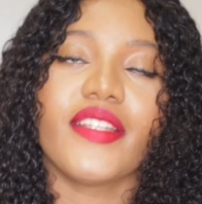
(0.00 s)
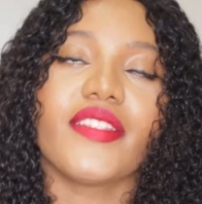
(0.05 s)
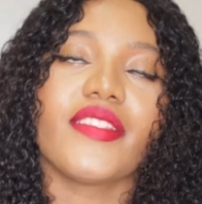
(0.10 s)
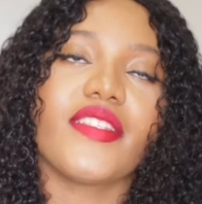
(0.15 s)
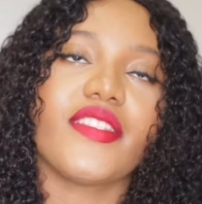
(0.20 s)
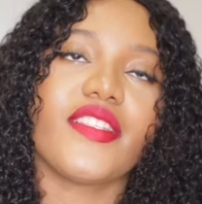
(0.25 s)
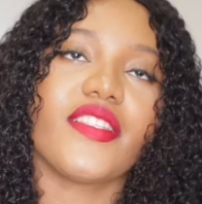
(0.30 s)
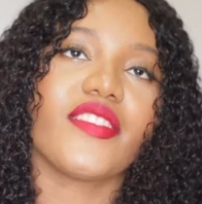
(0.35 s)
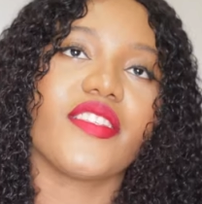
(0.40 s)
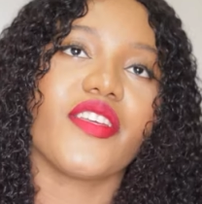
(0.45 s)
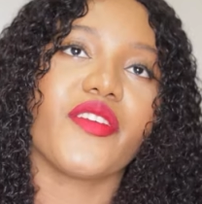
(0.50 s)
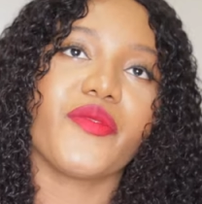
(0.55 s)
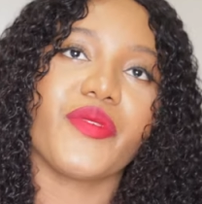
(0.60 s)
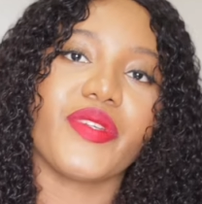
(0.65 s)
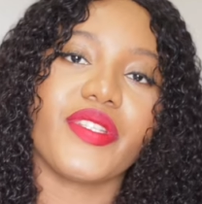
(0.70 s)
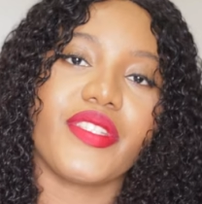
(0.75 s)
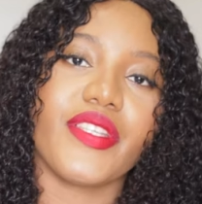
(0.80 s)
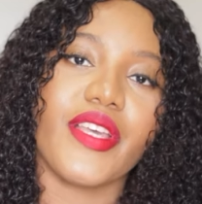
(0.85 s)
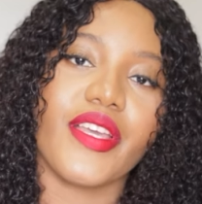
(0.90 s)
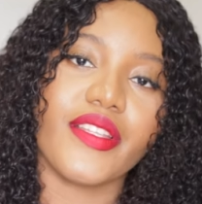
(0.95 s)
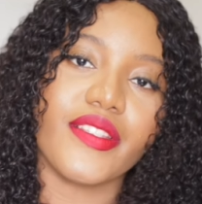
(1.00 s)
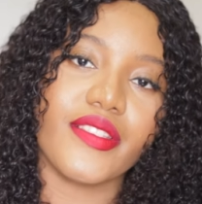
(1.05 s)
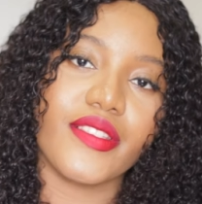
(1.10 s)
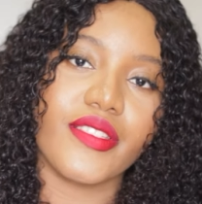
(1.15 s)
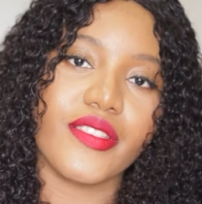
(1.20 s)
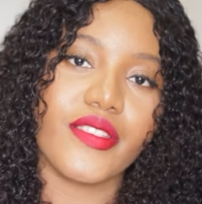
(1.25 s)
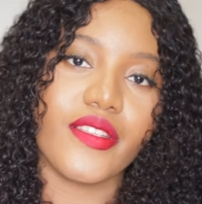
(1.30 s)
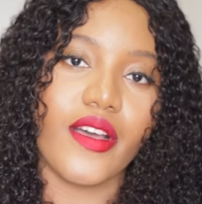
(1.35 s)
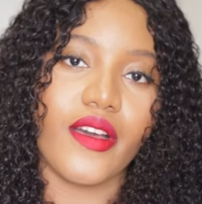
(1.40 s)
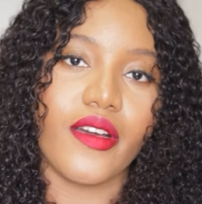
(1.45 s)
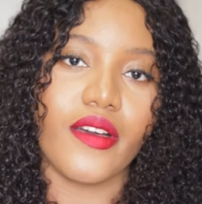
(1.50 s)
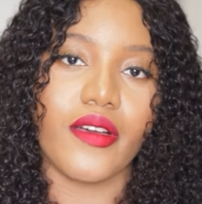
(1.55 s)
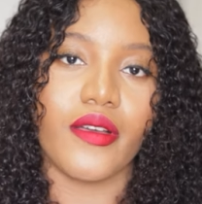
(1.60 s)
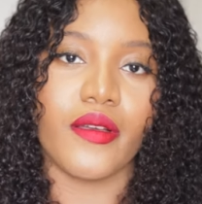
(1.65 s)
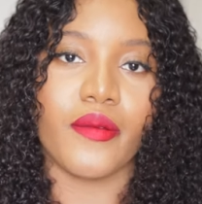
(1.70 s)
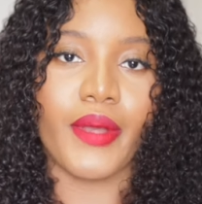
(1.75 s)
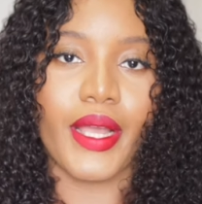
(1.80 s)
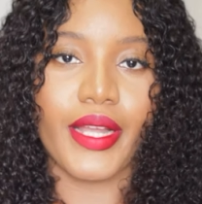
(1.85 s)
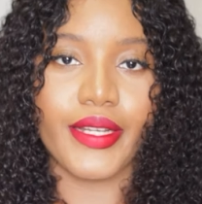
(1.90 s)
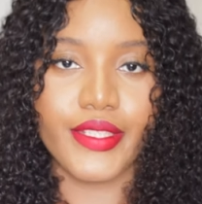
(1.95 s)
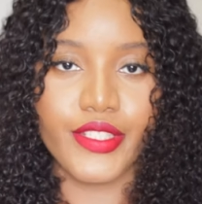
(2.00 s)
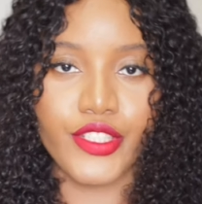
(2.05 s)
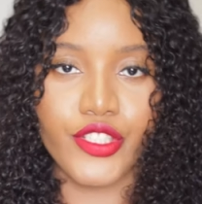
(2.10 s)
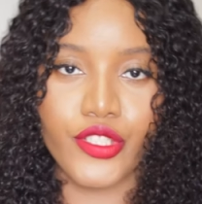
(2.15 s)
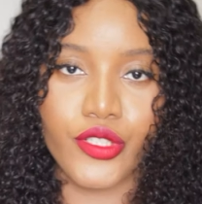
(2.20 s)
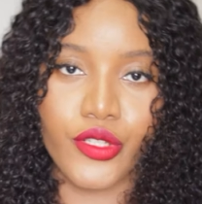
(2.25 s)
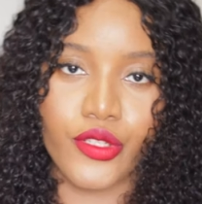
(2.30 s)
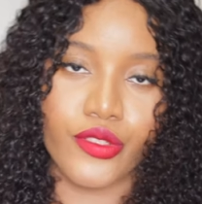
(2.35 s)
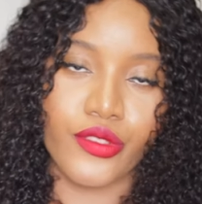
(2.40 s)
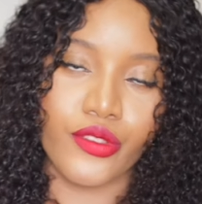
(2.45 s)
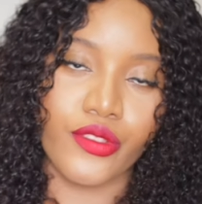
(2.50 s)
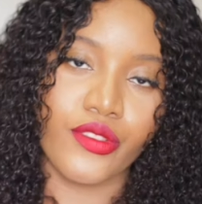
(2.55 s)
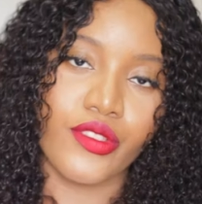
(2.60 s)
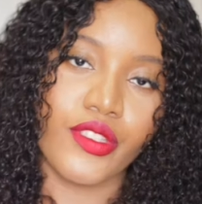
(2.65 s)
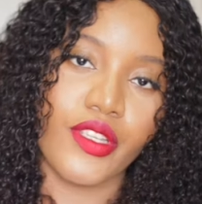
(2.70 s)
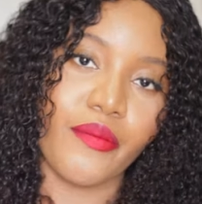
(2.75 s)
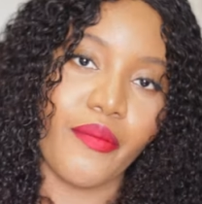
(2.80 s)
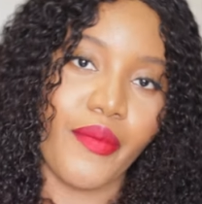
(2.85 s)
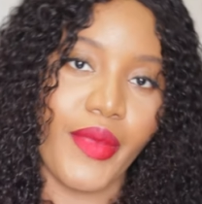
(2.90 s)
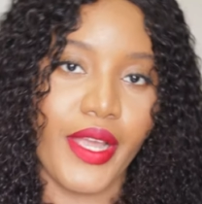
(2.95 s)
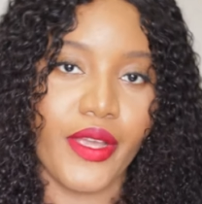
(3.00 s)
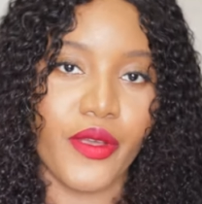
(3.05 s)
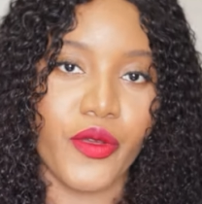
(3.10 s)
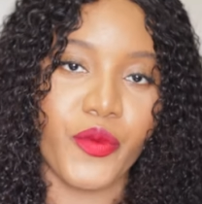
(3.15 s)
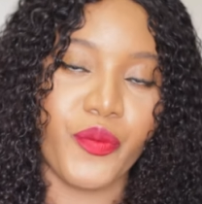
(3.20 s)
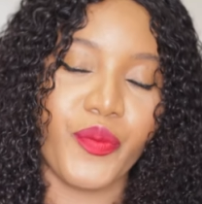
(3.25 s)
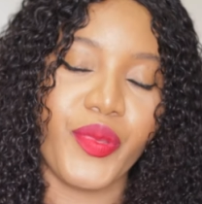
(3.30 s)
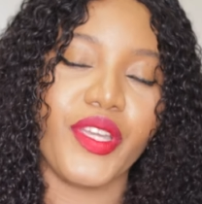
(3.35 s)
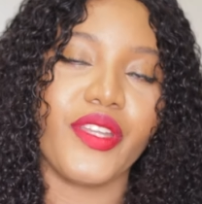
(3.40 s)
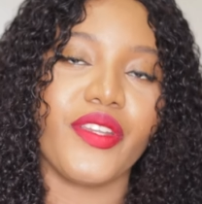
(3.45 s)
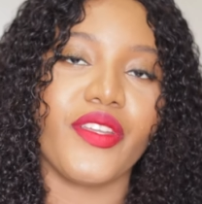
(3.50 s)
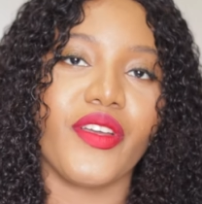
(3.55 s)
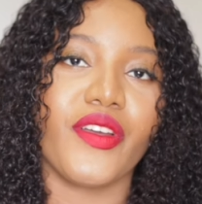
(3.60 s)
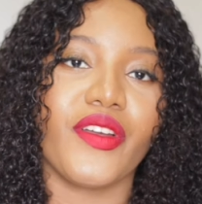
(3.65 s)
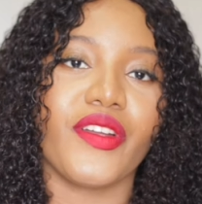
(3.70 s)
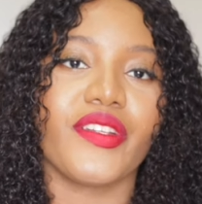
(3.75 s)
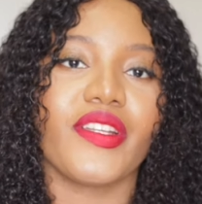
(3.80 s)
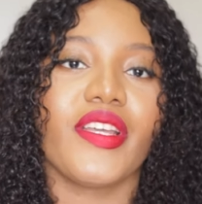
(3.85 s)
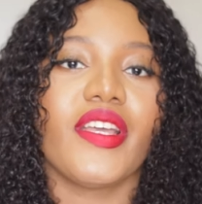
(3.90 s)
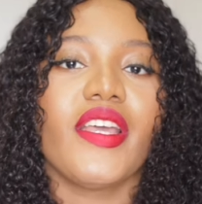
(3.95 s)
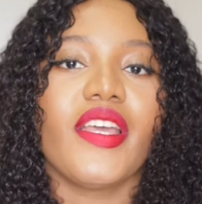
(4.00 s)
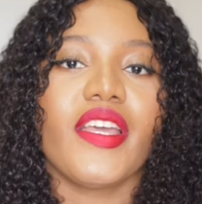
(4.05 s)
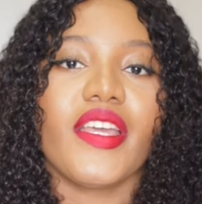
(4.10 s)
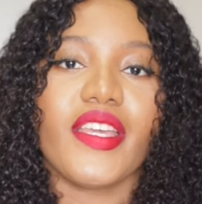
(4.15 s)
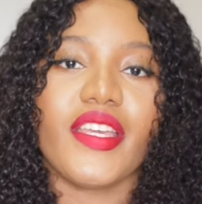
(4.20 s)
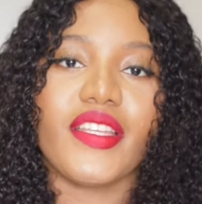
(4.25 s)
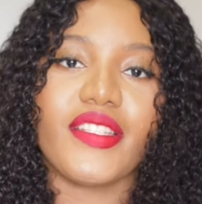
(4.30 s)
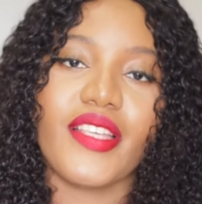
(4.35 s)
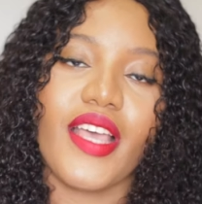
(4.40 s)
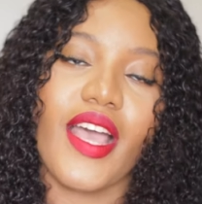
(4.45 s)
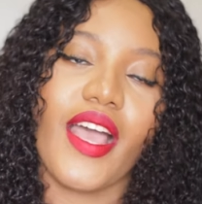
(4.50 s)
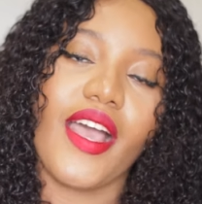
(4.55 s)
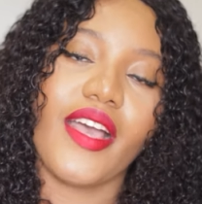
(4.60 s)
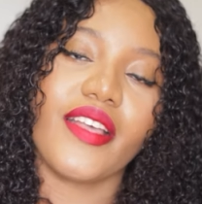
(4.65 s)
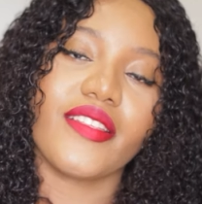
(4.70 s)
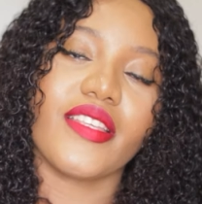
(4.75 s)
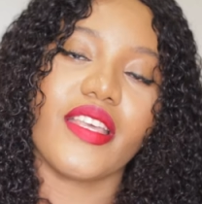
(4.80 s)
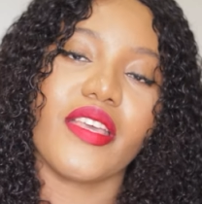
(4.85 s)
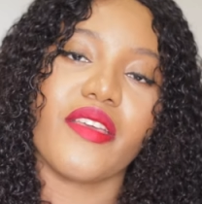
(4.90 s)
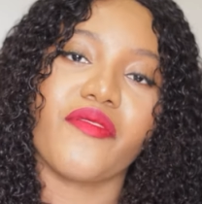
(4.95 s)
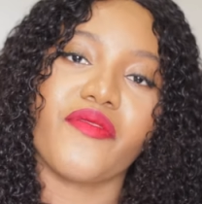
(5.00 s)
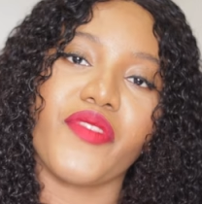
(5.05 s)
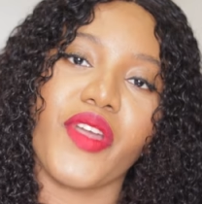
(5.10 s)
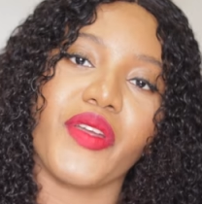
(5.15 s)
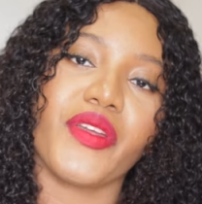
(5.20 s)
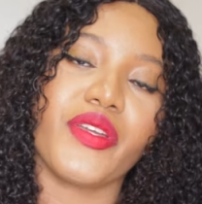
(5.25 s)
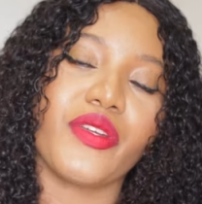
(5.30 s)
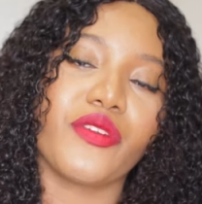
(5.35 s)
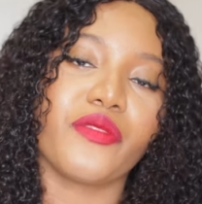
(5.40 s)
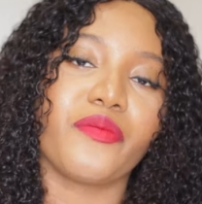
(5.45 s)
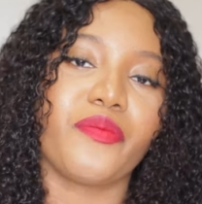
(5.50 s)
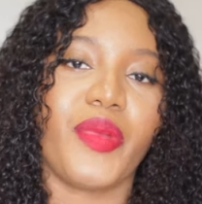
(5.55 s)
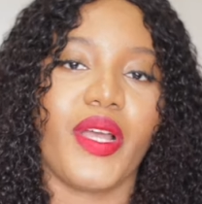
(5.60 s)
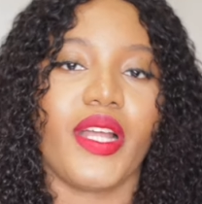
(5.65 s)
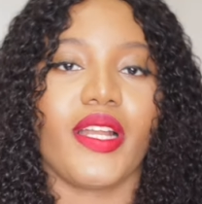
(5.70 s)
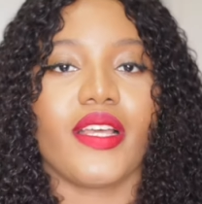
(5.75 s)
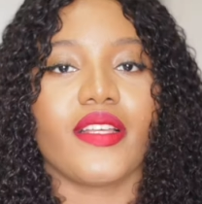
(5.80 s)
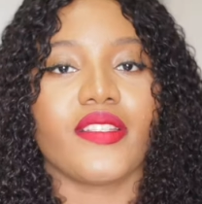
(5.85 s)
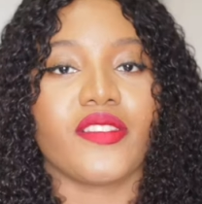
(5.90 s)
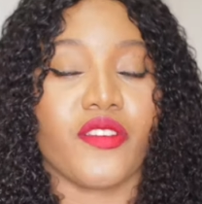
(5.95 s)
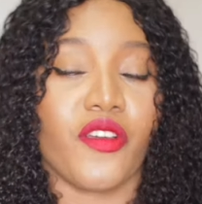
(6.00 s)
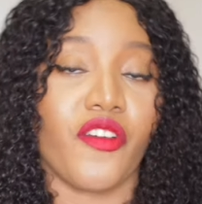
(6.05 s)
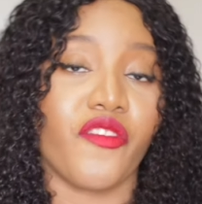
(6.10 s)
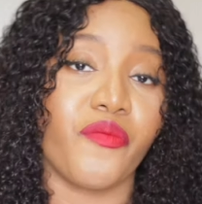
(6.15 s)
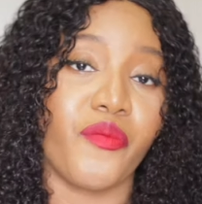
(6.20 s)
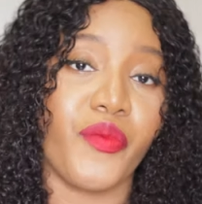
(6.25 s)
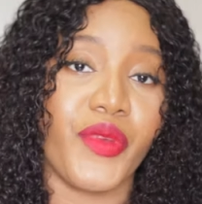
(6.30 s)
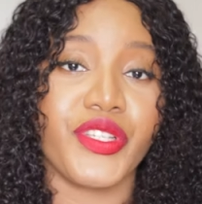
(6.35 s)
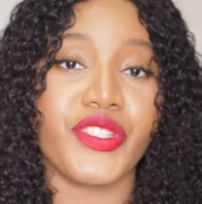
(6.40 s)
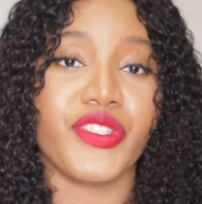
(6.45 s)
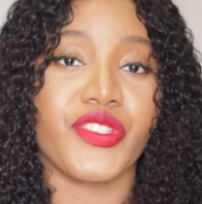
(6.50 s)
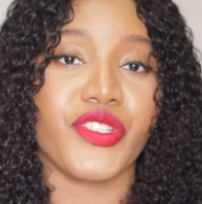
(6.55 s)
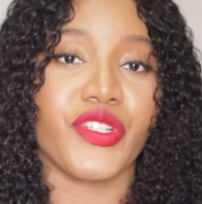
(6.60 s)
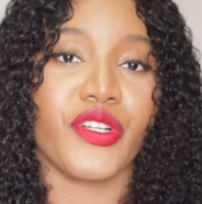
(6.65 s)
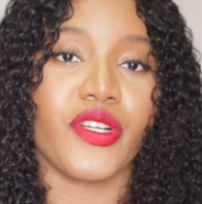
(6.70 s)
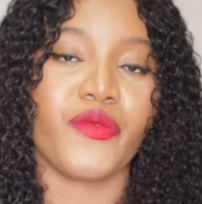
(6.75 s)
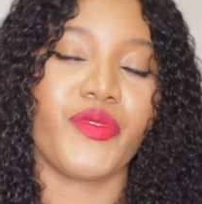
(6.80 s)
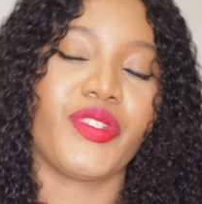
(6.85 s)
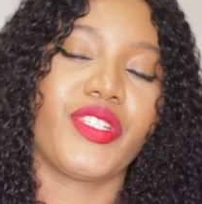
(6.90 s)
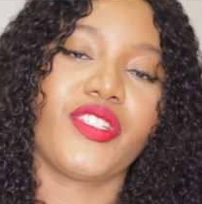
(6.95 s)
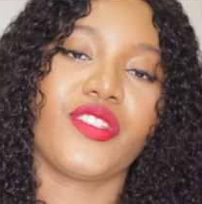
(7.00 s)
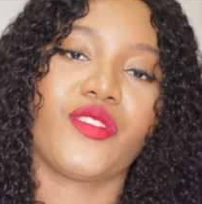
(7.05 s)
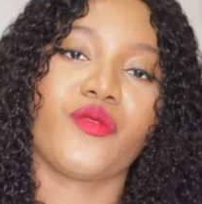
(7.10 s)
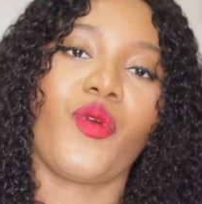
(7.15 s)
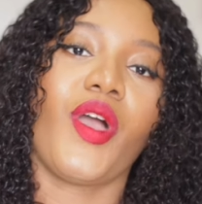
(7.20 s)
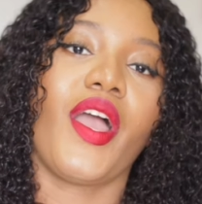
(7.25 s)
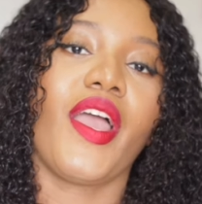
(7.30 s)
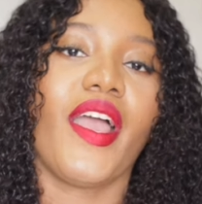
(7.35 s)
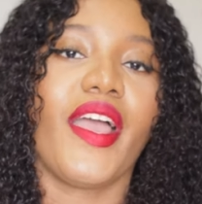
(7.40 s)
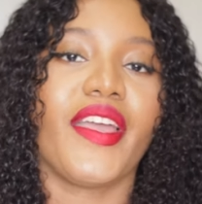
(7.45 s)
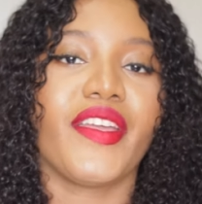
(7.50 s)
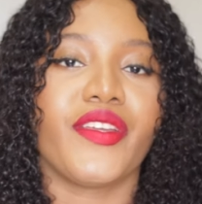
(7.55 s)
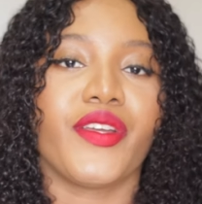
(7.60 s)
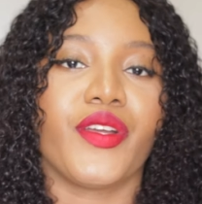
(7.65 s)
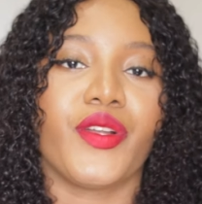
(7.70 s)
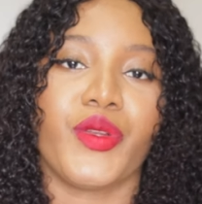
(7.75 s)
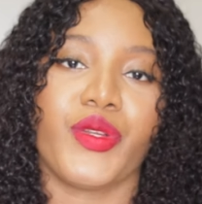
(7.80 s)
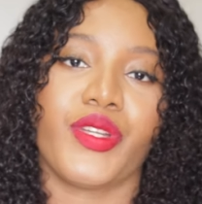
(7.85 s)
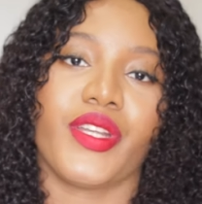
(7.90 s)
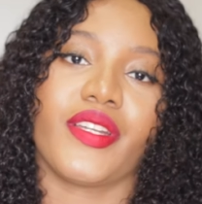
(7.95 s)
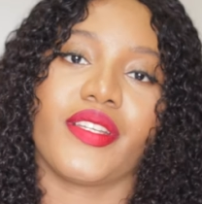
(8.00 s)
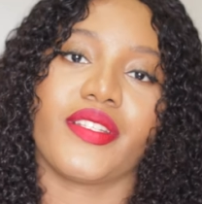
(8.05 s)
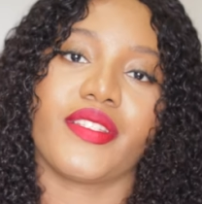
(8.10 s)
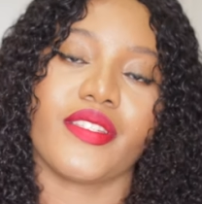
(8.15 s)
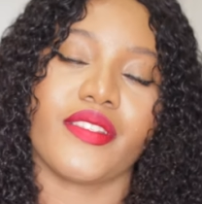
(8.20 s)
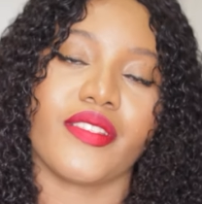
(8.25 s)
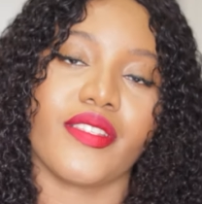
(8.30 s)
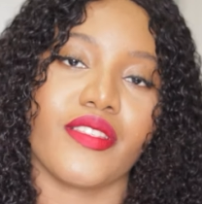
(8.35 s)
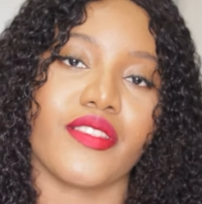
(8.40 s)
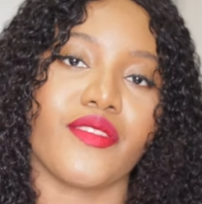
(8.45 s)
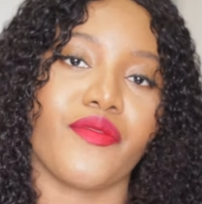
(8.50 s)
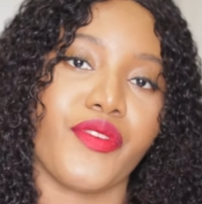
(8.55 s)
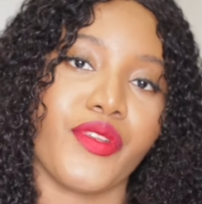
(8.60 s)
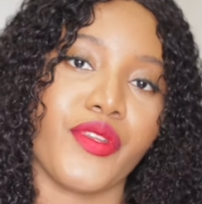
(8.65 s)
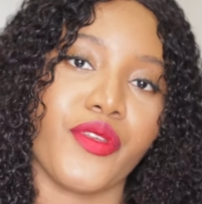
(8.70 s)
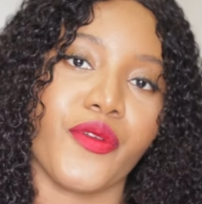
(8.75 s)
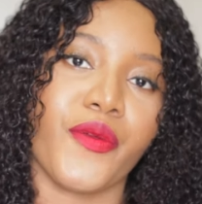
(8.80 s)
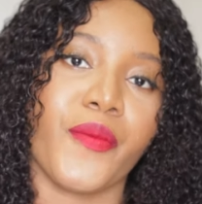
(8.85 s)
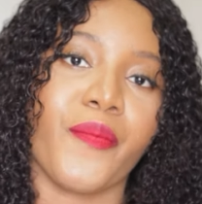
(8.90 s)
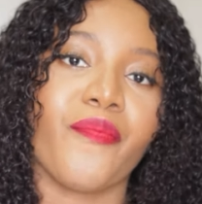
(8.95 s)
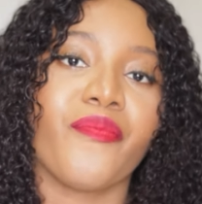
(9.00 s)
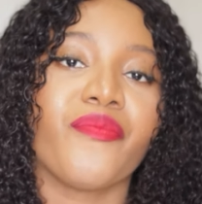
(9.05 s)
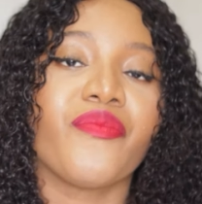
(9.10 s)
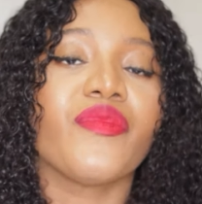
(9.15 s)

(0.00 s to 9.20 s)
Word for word: this is a recent uh, addition in my opinion it has a very good balance of moisture which is why i included it in this video